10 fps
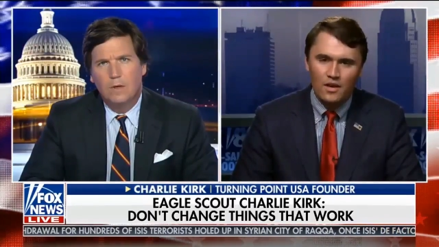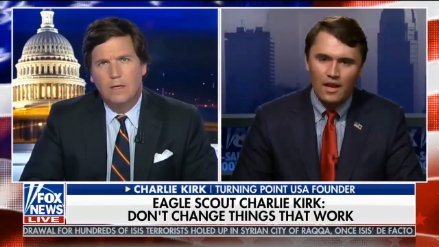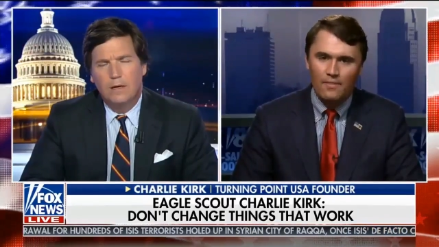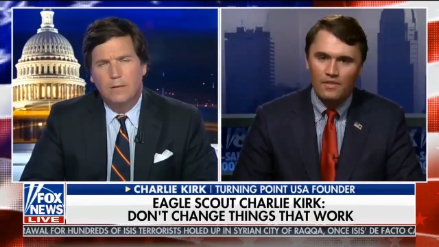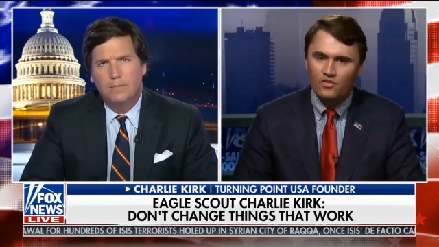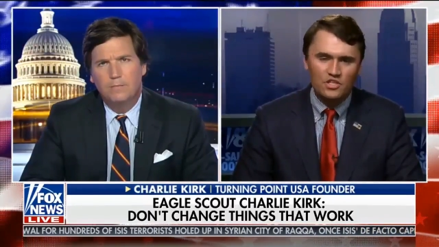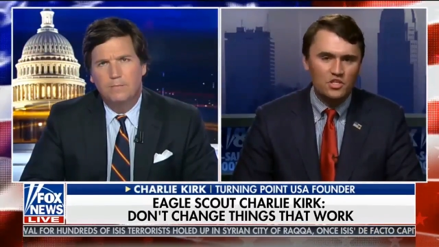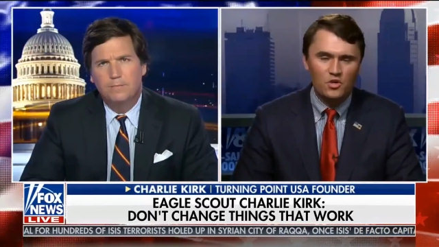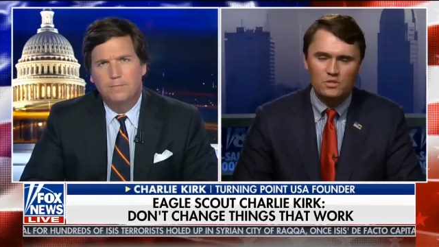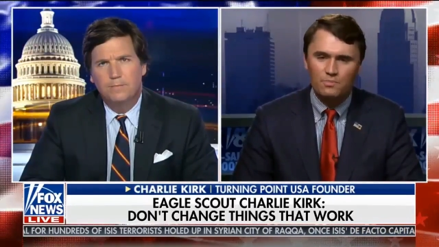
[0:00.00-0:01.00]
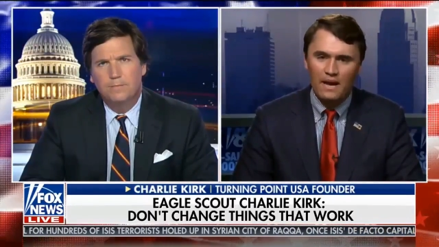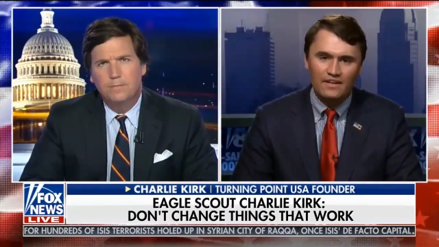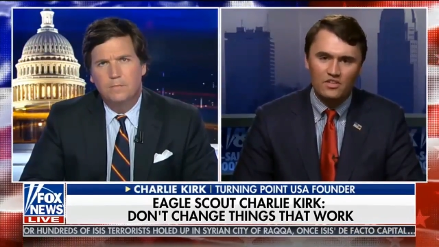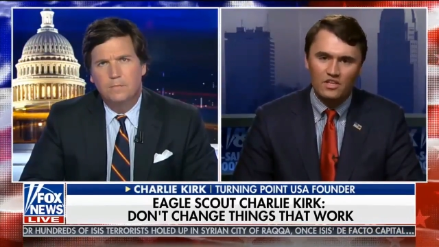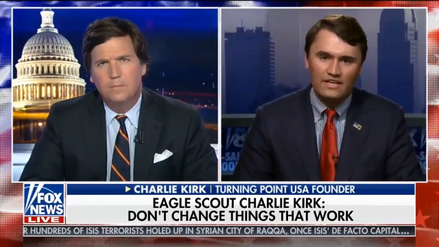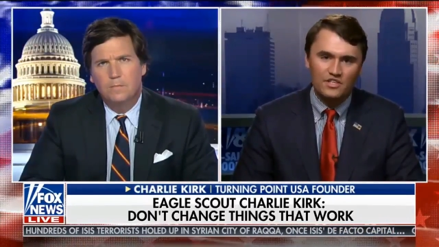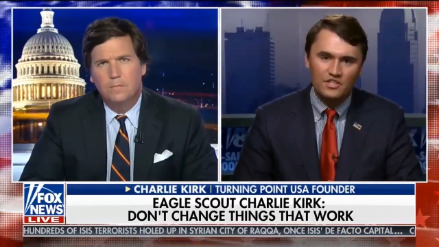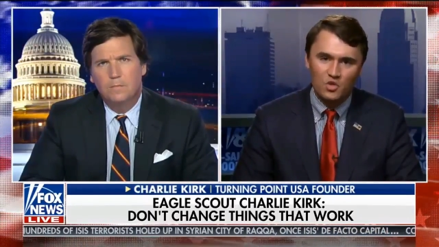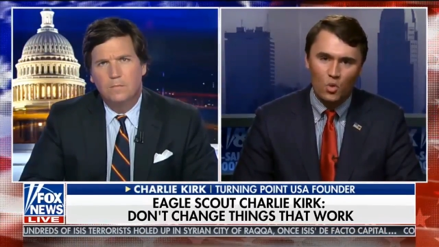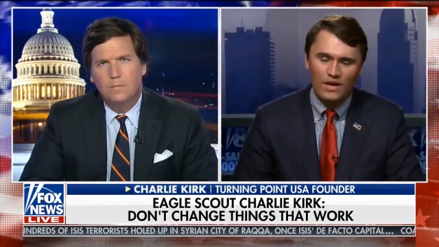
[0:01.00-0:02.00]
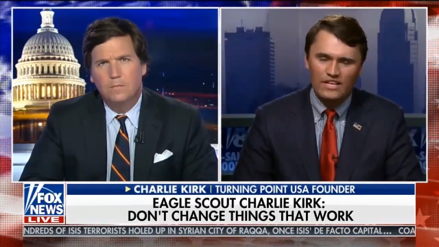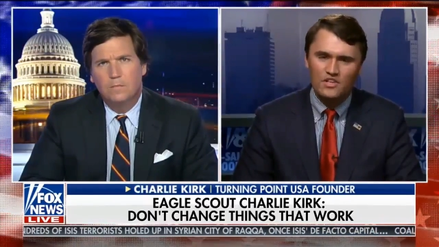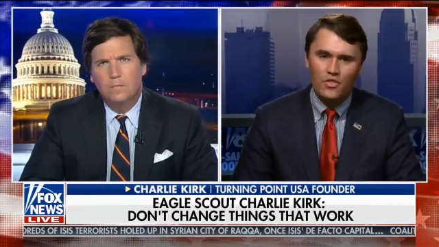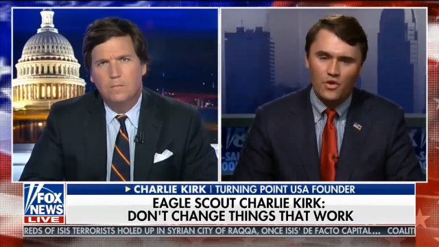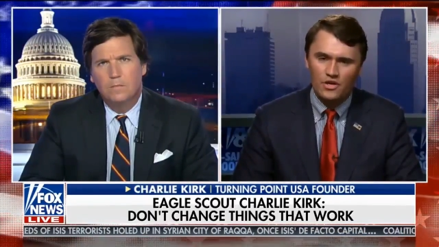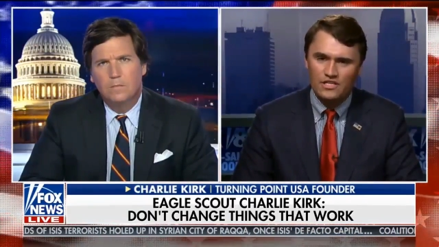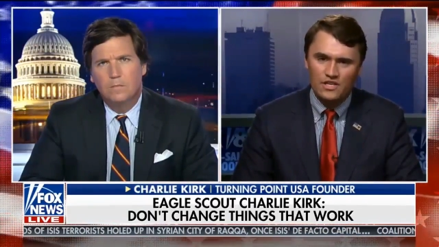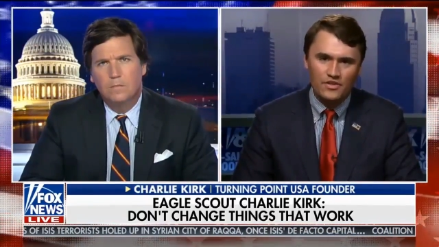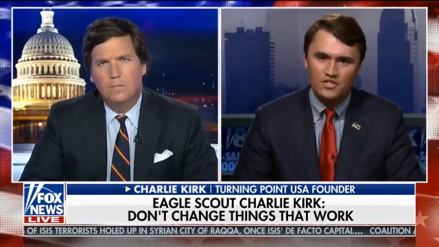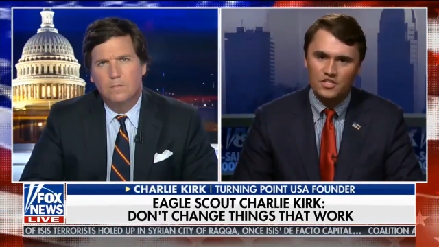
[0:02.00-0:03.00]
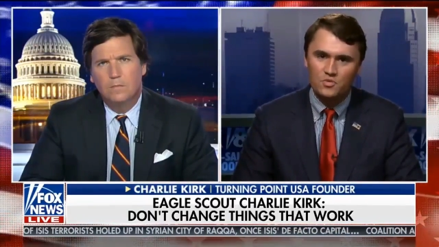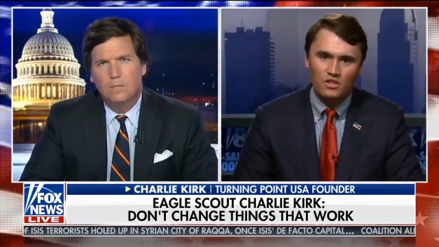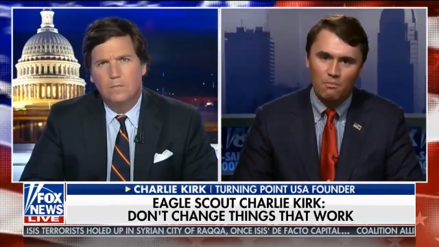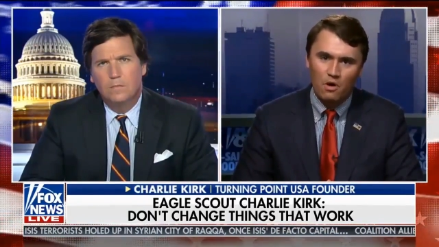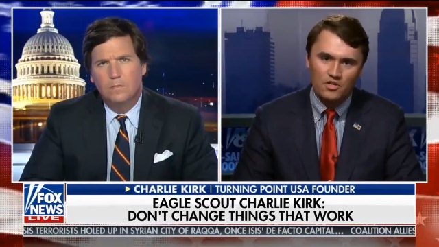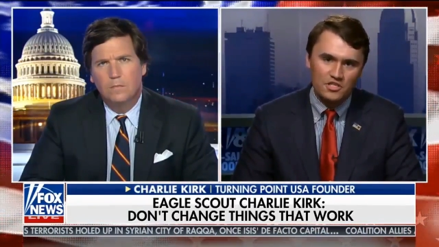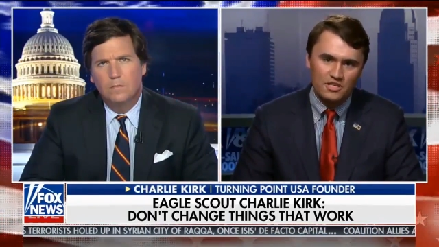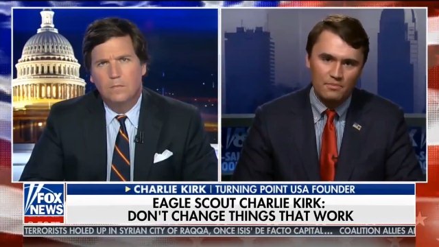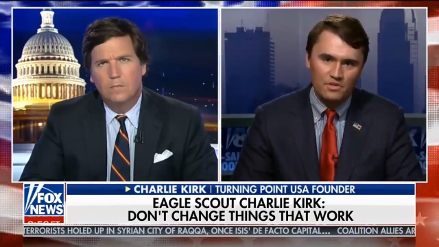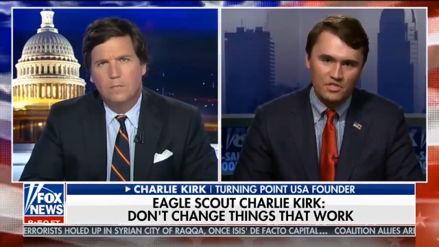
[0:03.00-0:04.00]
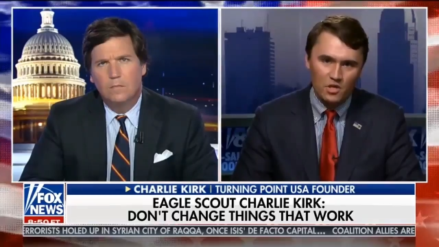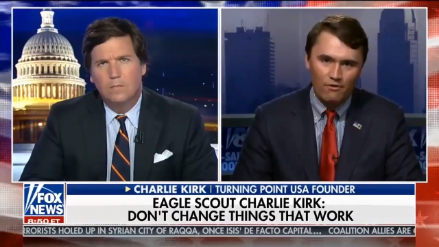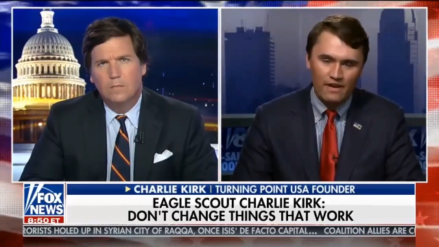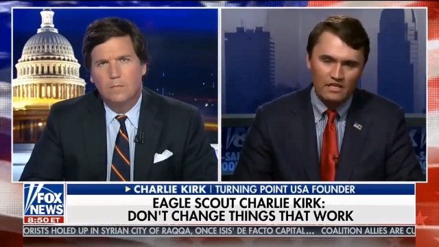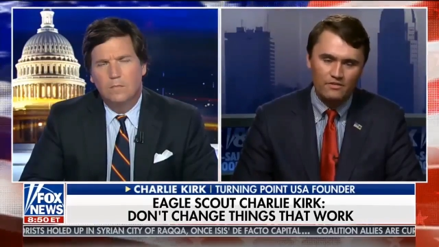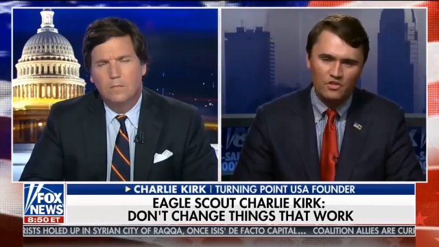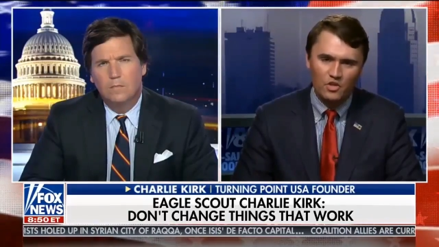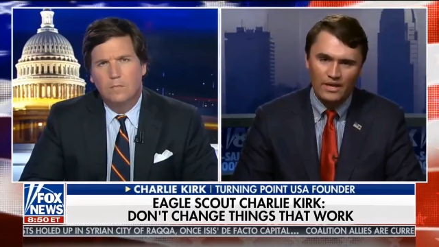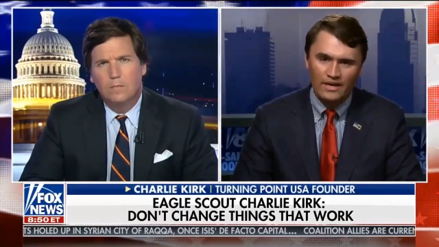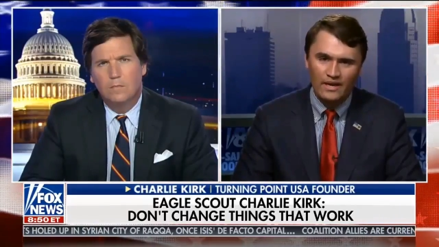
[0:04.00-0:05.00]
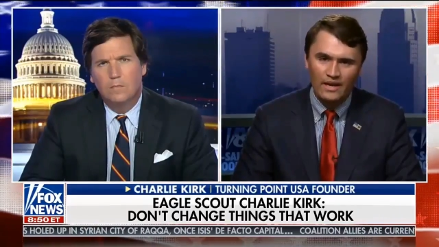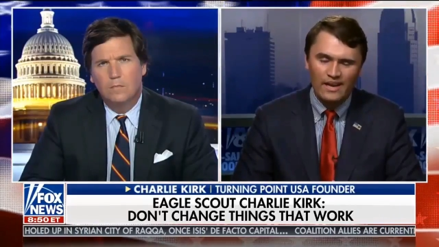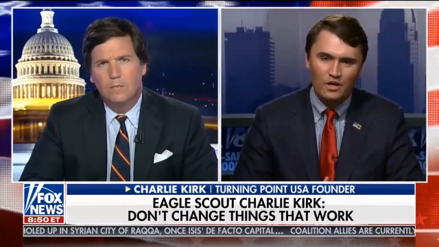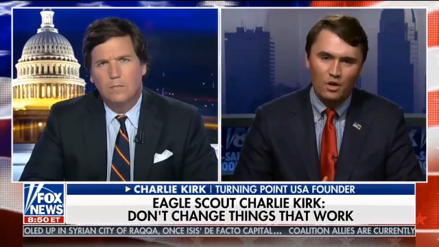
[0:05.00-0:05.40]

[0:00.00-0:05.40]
Speaker 1: And this, this goes back to the nineteen twenties and thirties, and this is what the Marxists have been so effective in doing in